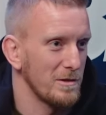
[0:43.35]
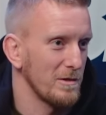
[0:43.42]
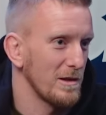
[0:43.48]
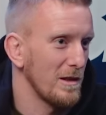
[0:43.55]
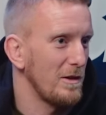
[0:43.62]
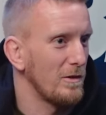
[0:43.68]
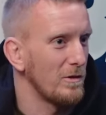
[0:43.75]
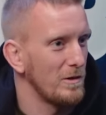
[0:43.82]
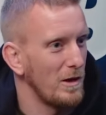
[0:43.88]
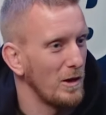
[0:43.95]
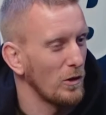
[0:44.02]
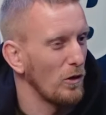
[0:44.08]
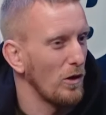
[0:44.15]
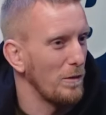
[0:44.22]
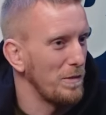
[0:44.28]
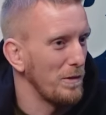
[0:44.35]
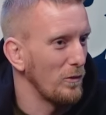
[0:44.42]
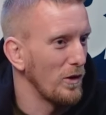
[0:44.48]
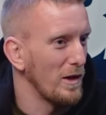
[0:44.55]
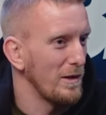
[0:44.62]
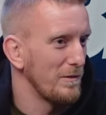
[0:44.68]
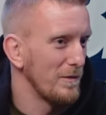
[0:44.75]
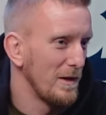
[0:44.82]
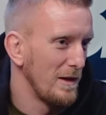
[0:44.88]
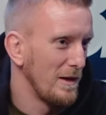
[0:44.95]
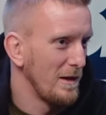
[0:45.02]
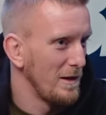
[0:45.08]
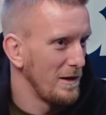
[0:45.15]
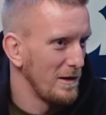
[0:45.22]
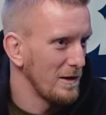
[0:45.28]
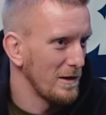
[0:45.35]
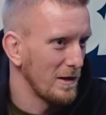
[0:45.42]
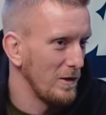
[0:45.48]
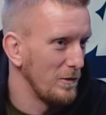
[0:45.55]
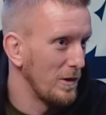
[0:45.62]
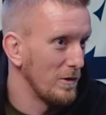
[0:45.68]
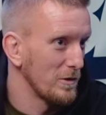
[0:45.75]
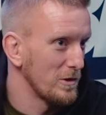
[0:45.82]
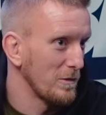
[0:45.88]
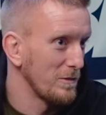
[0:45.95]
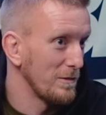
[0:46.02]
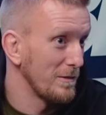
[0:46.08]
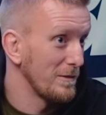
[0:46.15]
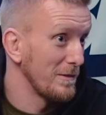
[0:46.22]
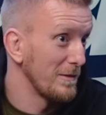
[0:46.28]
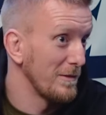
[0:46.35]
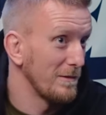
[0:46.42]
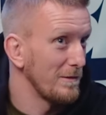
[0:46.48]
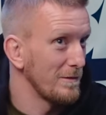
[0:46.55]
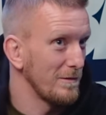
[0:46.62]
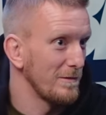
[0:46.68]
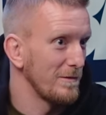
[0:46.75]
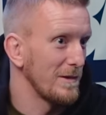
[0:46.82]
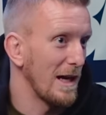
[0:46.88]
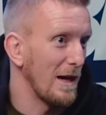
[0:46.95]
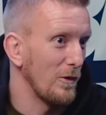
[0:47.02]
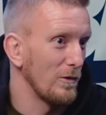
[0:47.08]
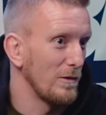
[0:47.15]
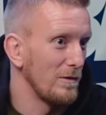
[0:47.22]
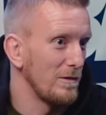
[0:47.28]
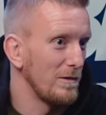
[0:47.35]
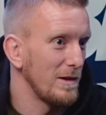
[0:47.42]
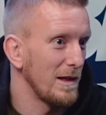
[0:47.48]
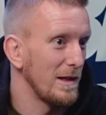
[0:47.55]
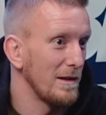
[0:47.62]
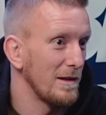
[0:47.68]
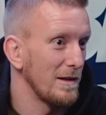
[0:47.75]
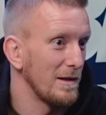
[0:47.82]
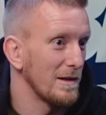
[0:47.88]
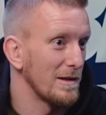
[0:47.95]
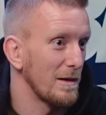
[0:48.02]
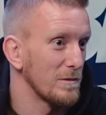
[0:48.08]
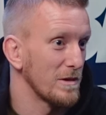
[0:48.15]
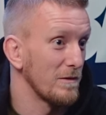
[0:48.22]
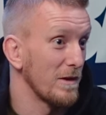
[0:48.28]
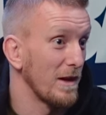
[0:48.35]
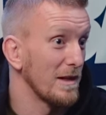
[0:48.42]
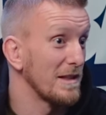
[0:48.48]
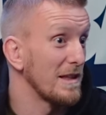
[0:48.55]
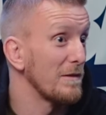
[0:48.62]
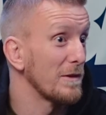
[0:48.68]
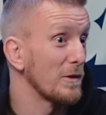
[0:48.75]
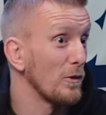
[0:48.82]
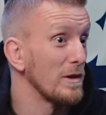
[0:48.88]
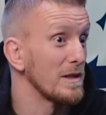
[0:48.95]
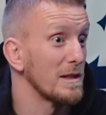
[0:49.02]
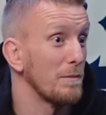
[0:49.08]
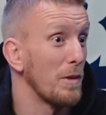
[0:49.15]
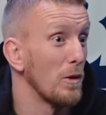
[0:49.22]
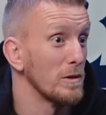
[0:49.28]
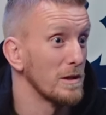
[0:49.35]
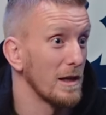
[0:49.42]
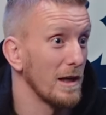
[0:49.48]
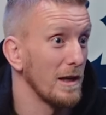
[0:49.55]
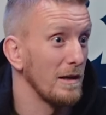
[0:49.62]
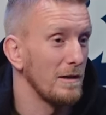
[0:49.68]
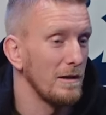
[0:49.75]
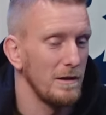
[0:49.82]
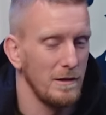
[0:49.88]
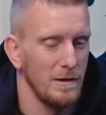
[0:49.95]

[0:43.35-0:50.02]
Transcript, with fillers: So I was like, oh, I'll go up in weight, you know, but I'll jump down in terms of like difficulty, supposedly.